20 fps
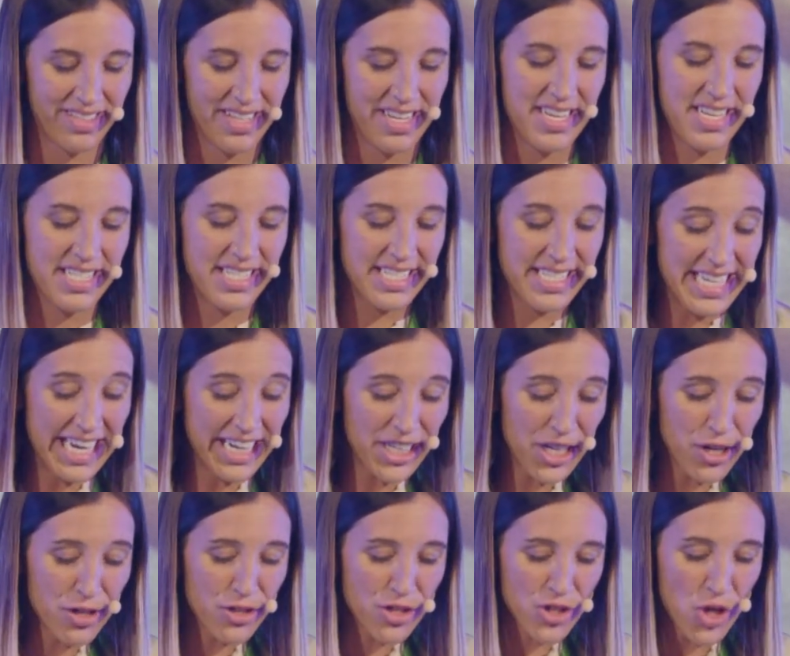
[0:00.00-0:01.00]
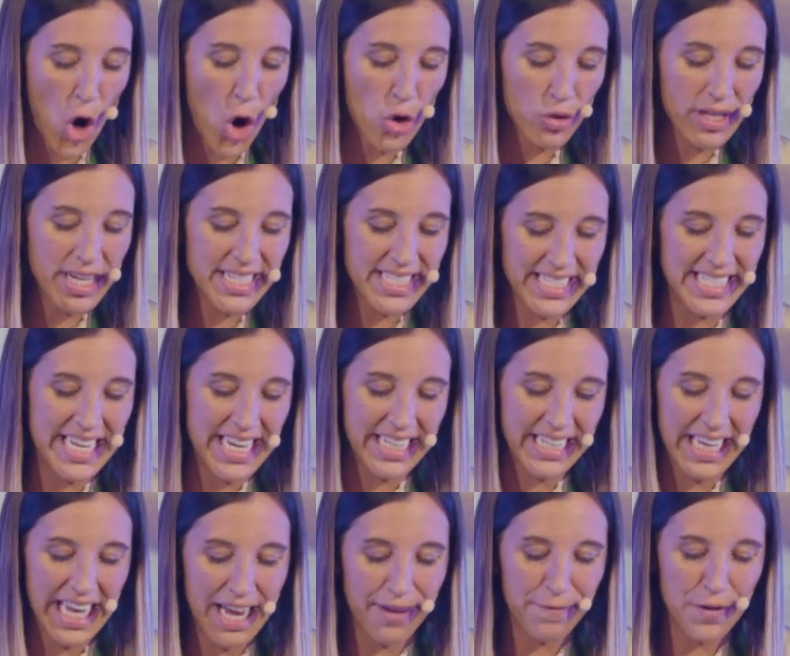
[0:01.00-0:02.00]
Stickers only stick
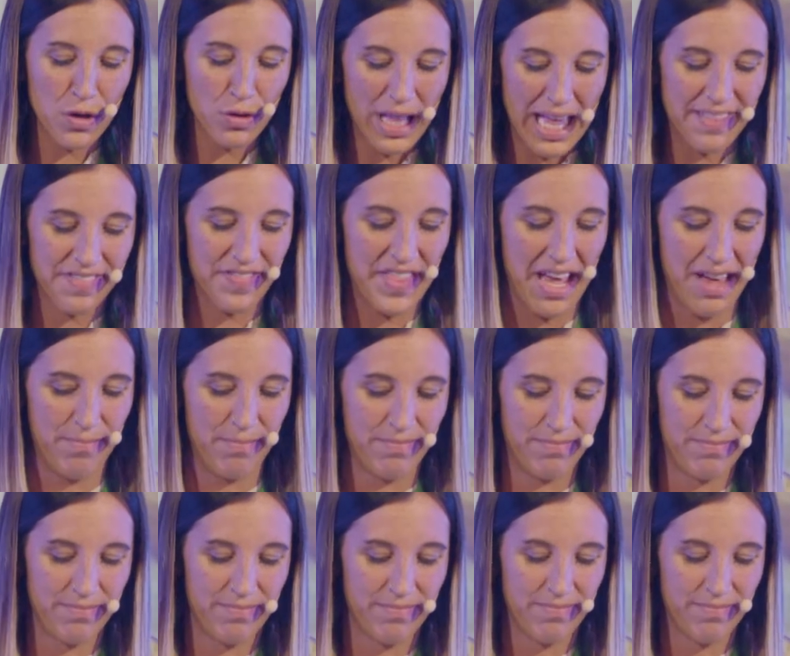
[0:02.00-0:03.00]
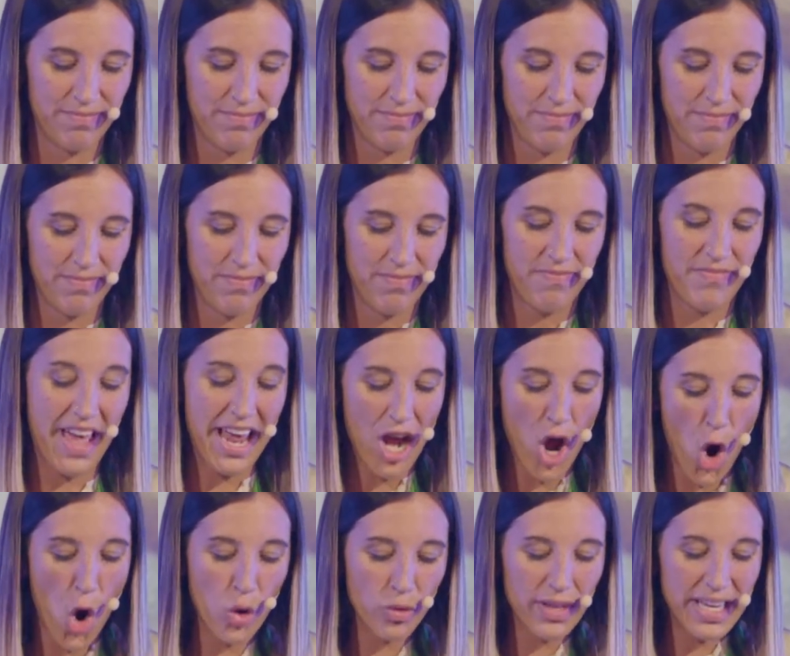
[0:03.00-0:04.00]
if you let them, they
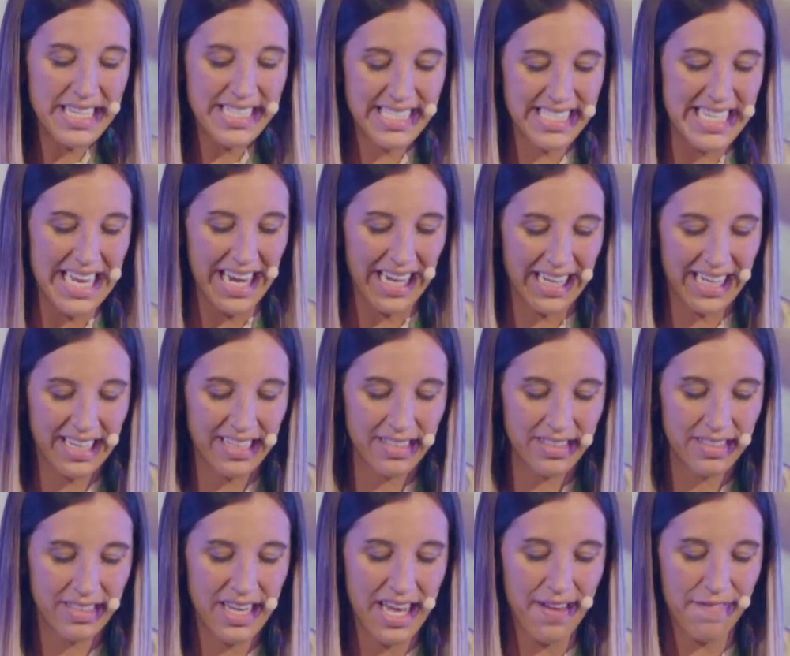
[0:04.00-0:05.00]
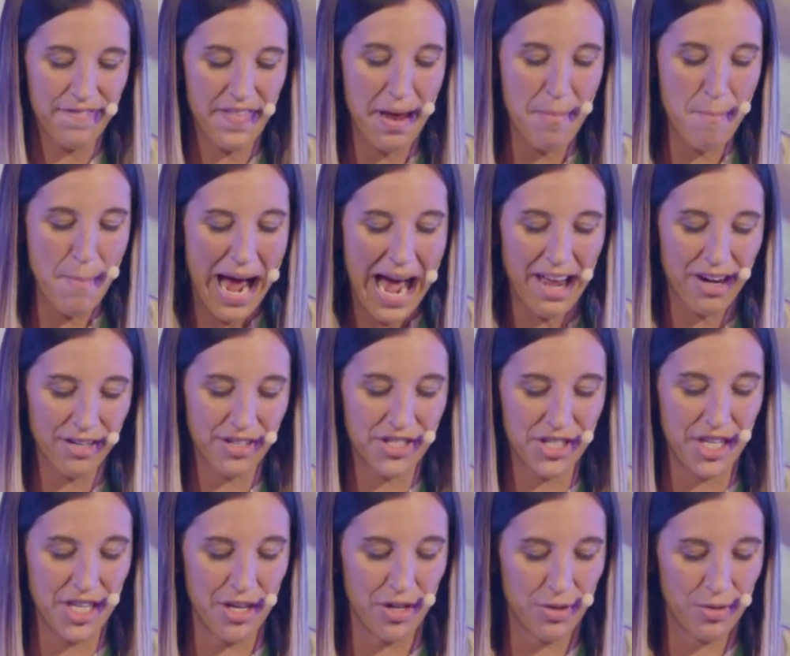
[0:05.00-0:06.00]
only stick if they matter to
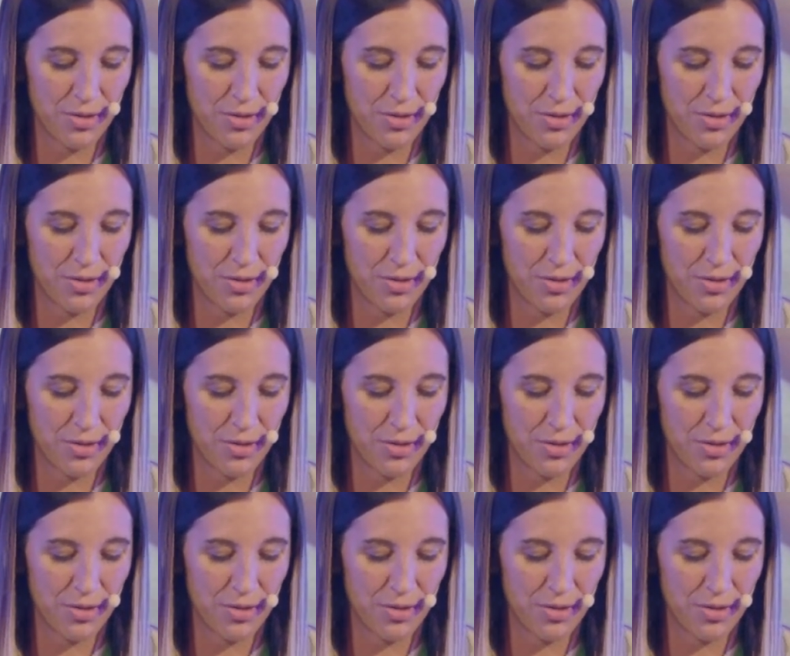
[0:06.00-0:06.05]
you.